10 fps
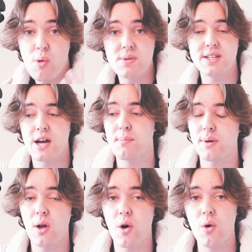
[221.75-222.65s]
Comment down
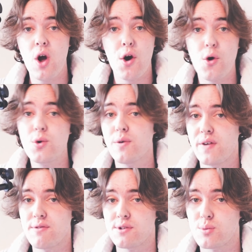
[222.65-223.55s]
below who your
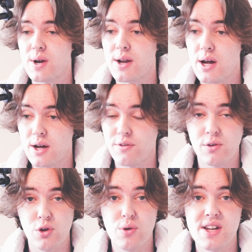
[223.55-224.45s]
favorite one, uh,
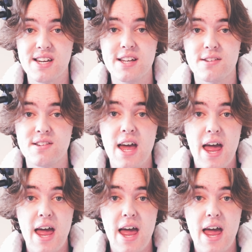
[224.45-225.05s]
unit is,